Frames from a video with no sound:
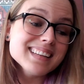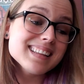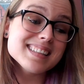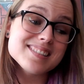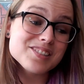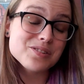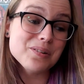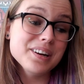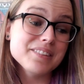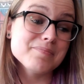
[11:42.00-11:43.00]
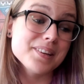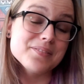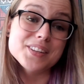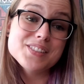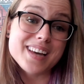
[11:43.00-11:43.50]
that's the story of my
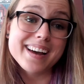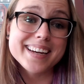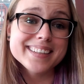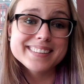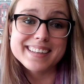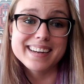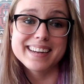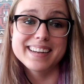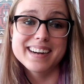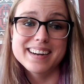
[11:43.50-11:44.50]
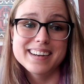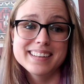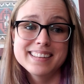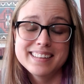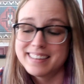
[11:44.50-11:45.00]
first guy.
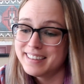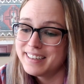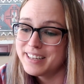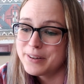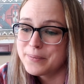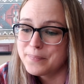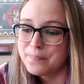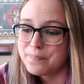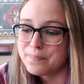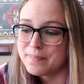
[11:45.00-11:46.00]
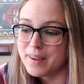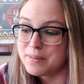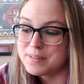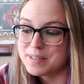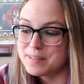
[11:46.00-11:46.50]
I
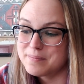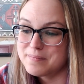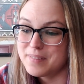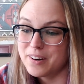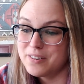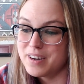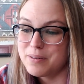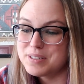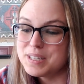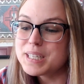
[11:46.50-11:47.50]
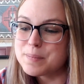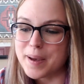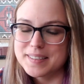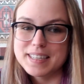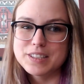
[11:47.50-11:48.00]
wasn't, you know, I wasn't
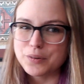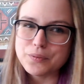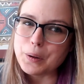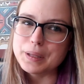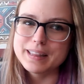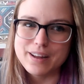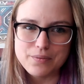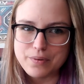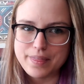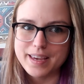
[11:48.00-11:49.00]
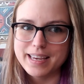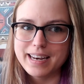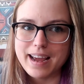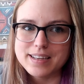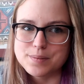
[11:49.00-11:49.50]
expecting to fall in love with it
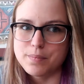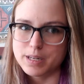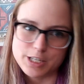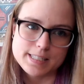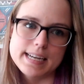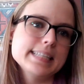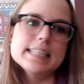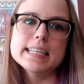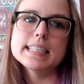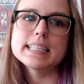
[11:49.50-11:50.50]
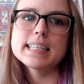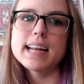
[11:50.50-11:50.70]
as much as I did.